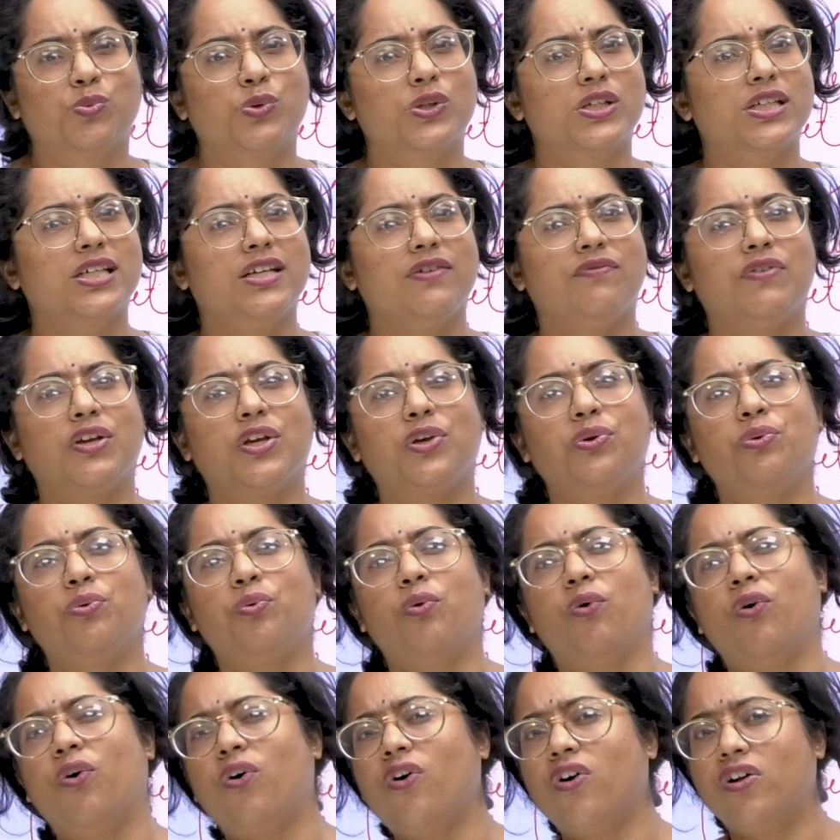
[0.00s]
was giving you
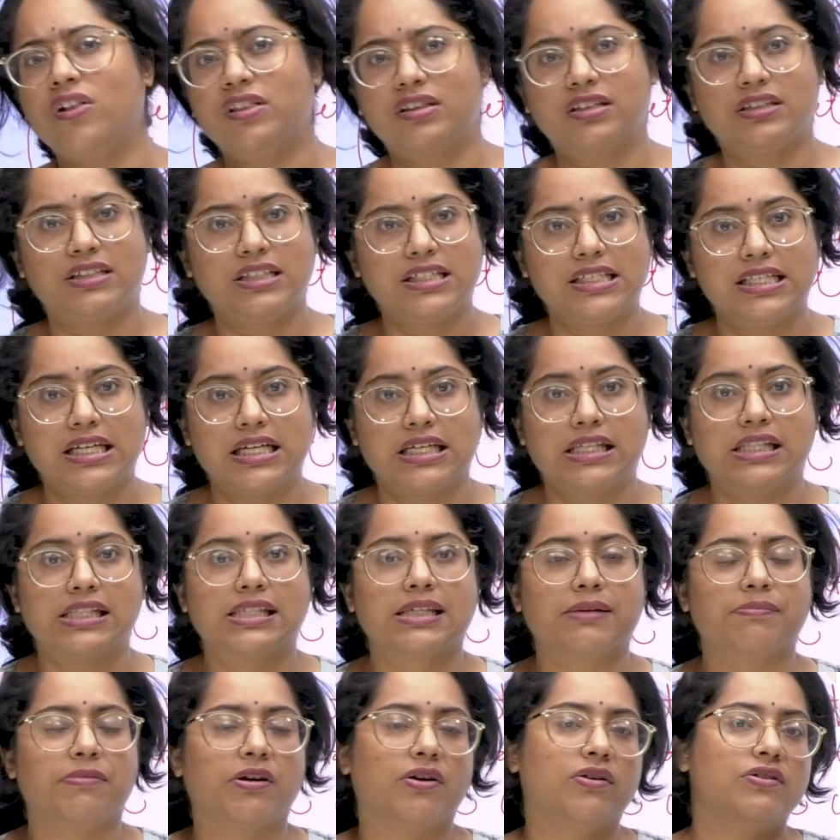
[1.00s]
all the details
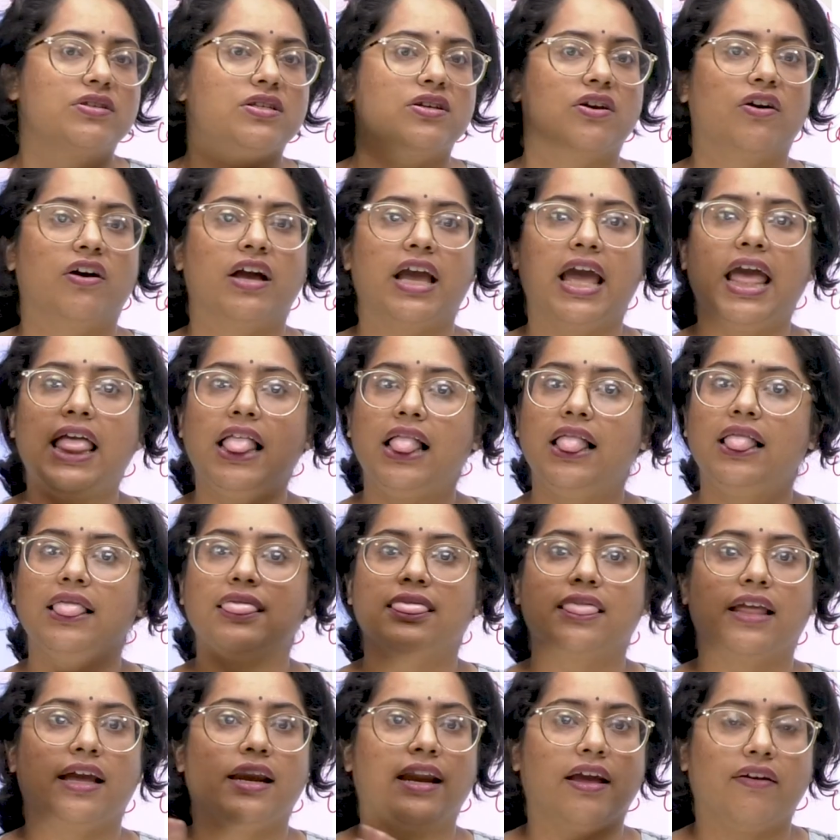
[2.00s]
about your
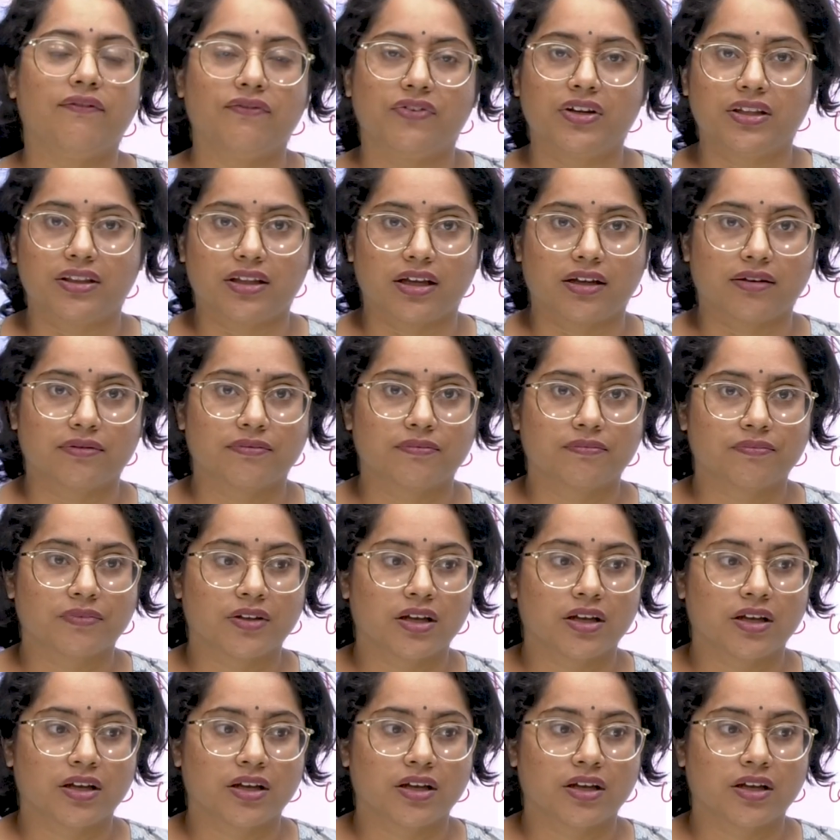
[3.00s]
health and everything.